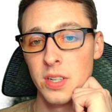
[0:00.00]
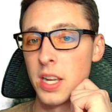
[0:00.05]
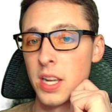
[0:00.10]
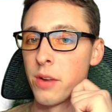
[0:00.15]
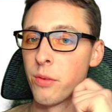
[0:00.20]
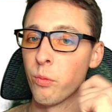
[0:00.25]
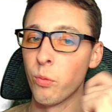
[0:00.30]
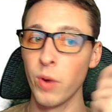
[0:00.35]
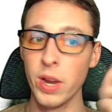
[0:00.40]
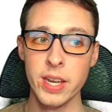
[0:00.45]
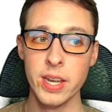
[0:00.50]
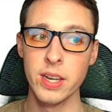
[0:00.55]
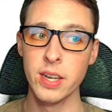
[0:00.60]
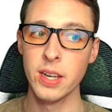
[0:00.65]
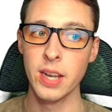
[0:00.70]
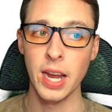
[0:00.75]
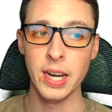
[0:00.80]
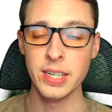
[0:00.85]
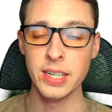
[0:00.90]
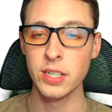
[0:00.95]
And
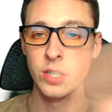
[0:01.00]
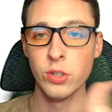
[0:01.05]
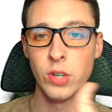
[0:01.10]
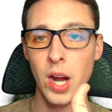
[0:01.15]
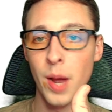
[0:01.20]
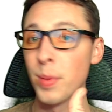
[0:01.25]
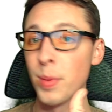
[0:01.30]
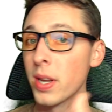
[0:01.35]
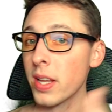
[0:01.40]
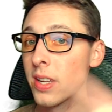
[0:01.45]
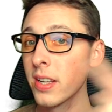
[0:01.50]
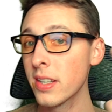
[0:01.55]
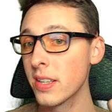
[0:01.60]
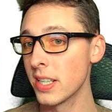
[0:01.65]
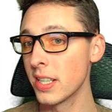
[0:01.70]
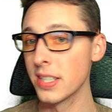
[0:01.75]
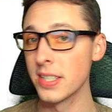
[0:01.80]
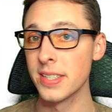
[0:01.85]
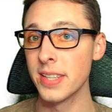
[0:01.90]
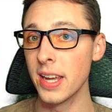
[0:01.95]
when I need to drop it in,
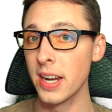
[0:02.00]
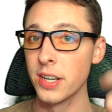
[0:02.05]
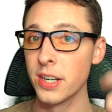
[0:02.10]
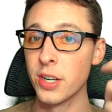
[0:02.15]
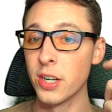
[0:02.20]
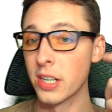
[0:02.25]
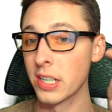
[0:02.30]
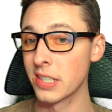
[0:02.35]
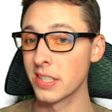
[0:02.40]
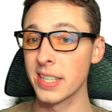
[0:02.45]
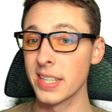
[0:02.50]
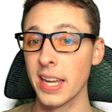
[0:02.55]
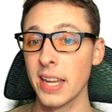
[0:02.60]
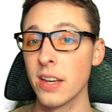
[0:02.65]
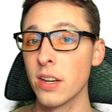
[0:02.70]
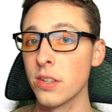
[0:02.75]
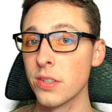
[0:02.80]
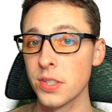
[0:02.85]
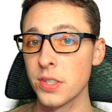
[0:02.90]
it's there during scale.